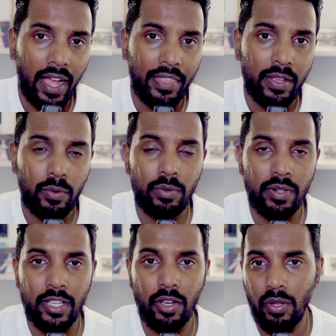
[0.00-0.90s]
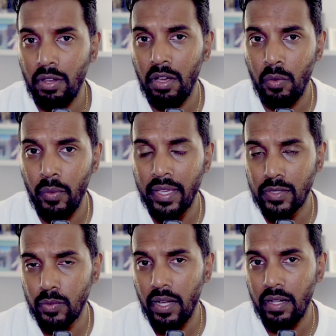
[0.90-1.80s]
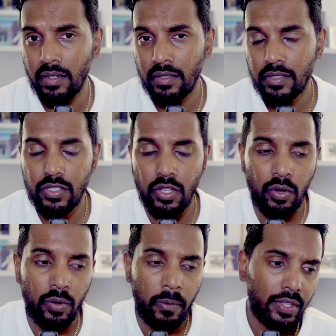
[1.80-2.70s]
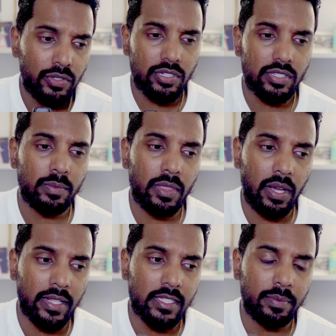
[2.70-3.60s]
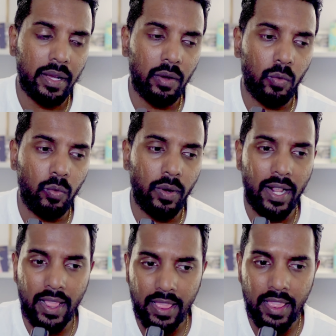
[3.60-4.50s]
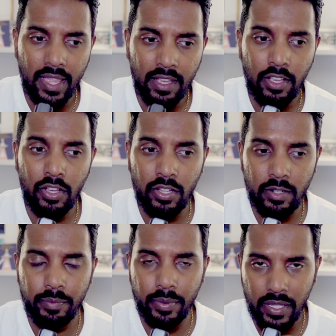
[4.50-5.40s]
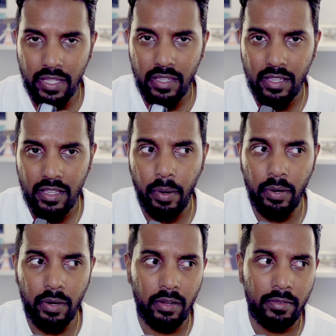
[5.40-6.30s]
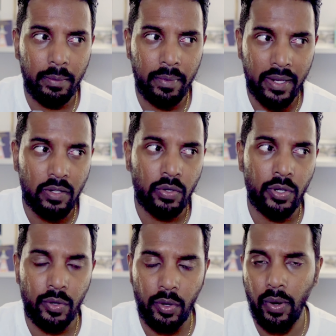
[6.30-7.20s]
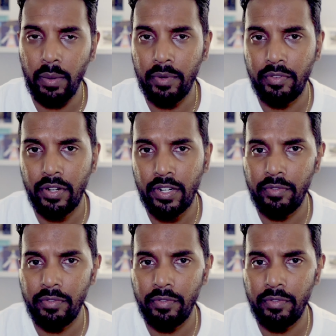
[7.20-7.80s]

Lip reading: I think will really go a long way as well. So those are some thoughts about what I think could be part of a mandatory requirement for